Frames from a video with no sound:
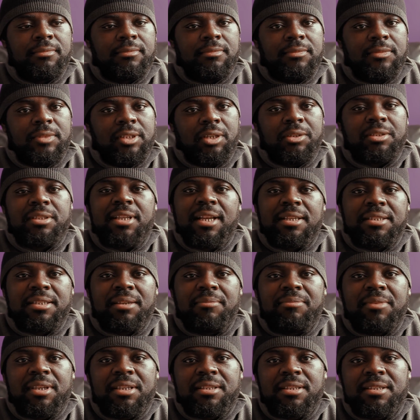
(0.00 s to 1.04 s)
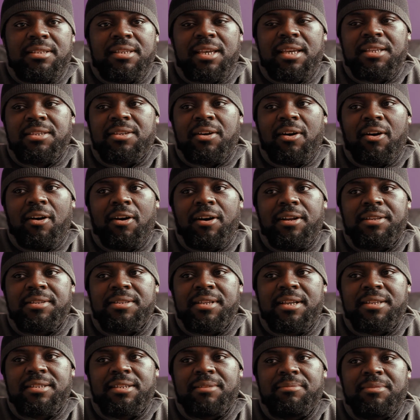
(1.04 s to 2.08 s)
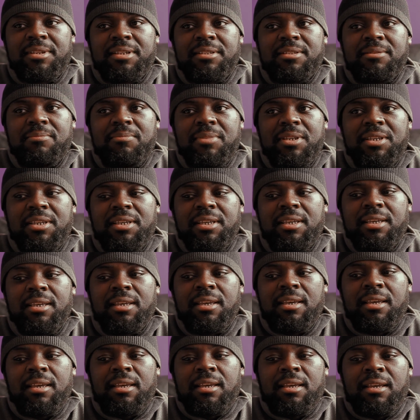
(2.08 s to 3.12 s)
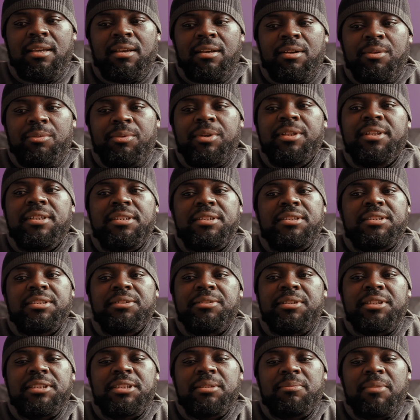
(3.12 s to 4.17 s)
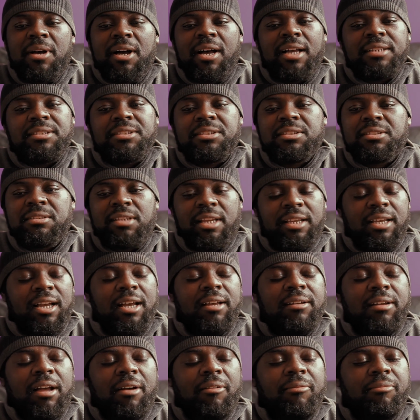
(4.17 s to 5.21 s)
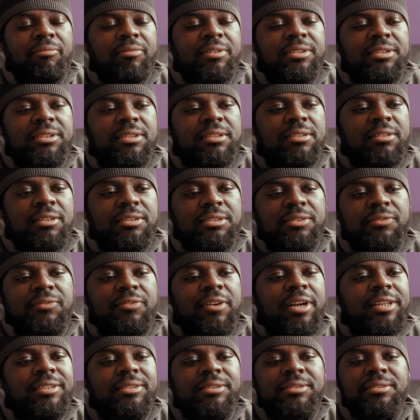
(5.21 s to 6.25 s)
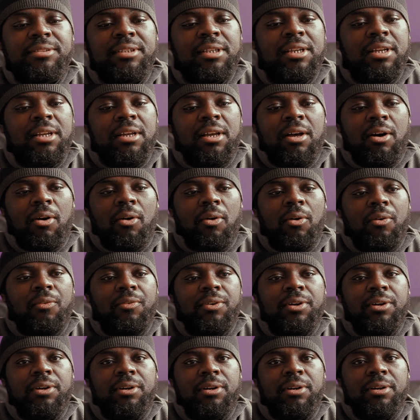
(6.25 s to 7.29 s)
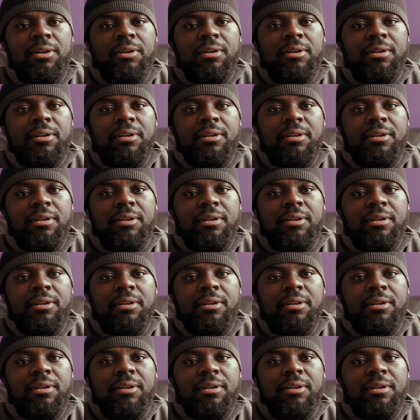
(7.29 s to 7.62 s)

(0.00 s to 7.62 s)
so it's not something to take to heart. It's not something to be really serious about. I just like I, I recently lost a friend over